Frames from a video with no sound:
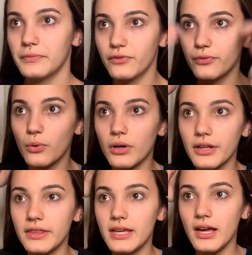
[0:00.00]
For
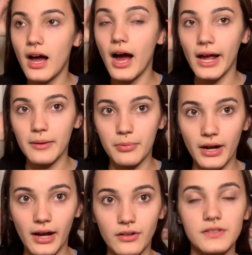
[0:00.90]
the
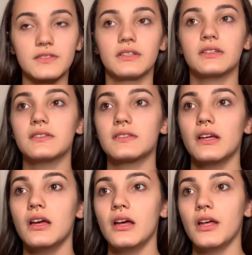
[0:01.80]
eyebrows, since
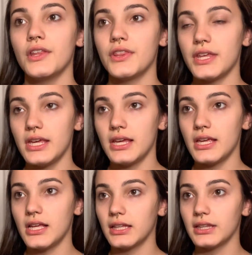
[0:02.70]

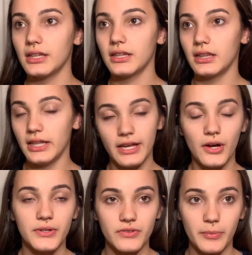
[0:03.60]
the
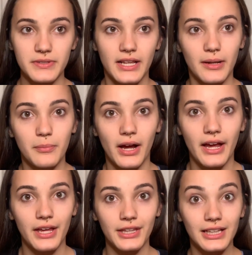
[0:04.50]
Leo is represented
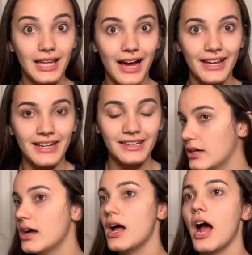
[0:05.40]
by the lion,
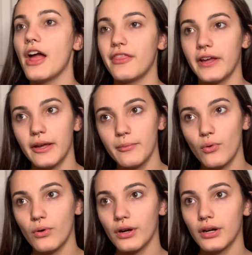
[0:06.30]
I think a
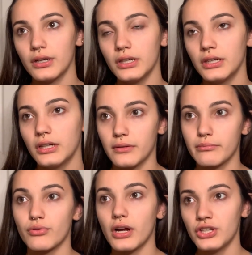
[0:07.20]
more
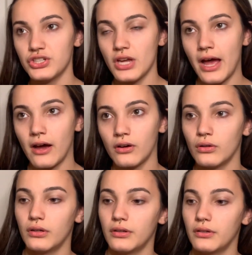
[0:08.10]
brushed out,